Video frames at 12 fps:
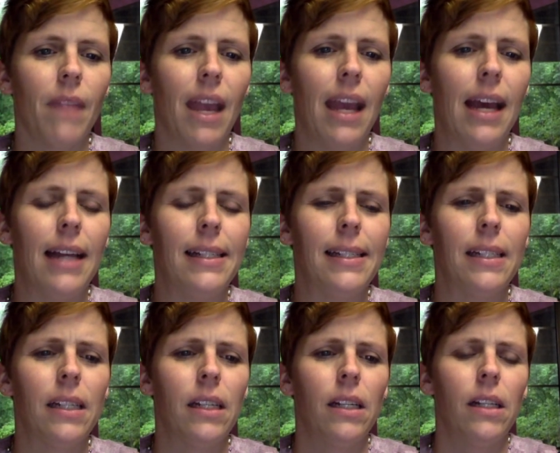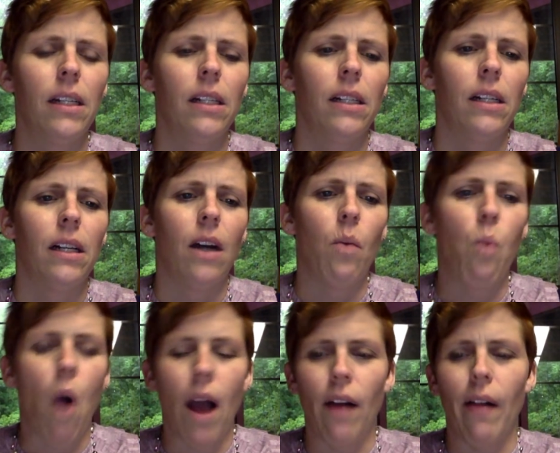And a
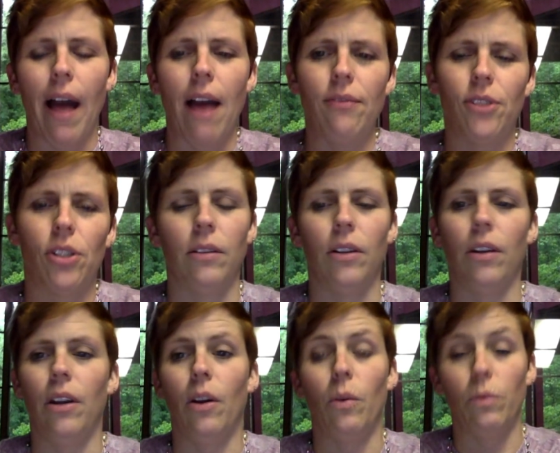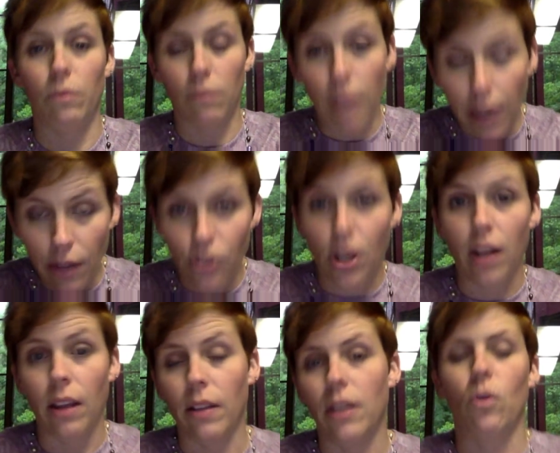while after, you know,
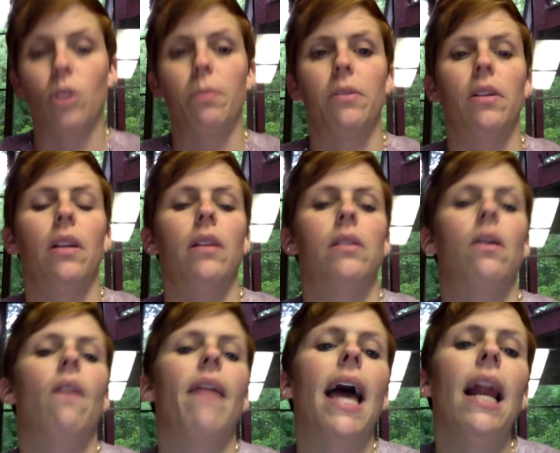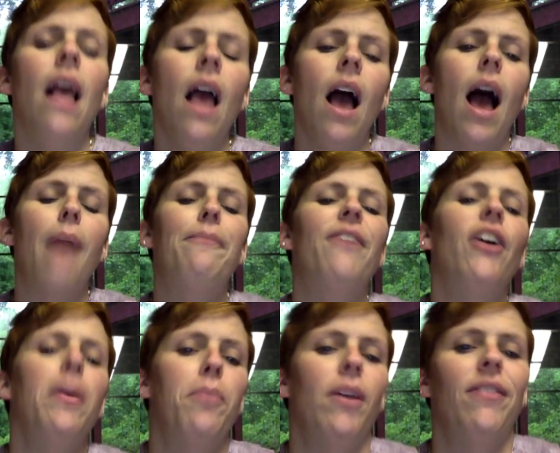initiating the divorce proceedings and all that, I
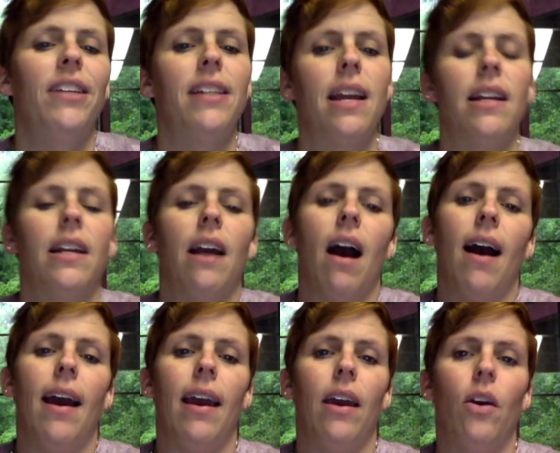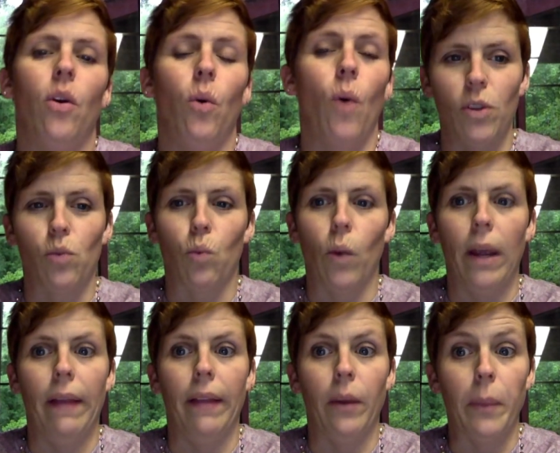very briefly dated a guy who was
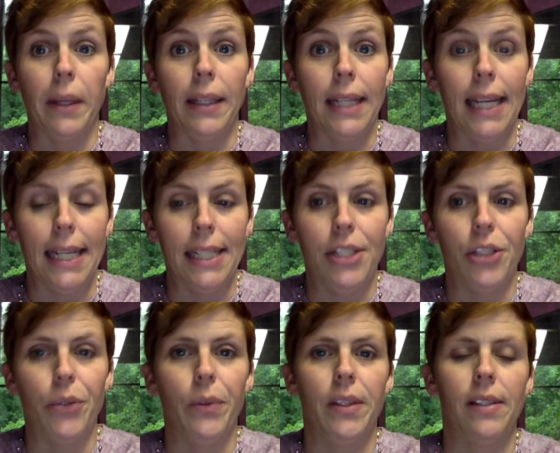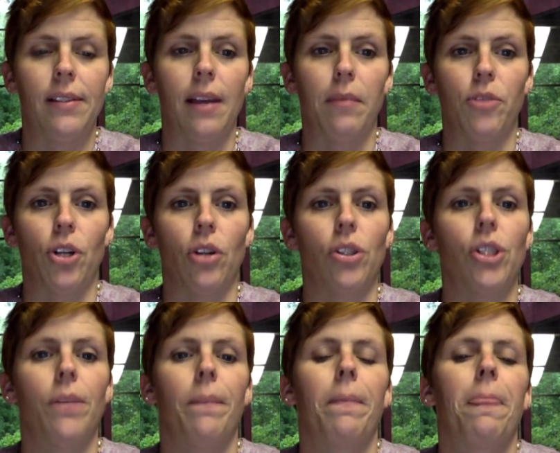really, really into this same church.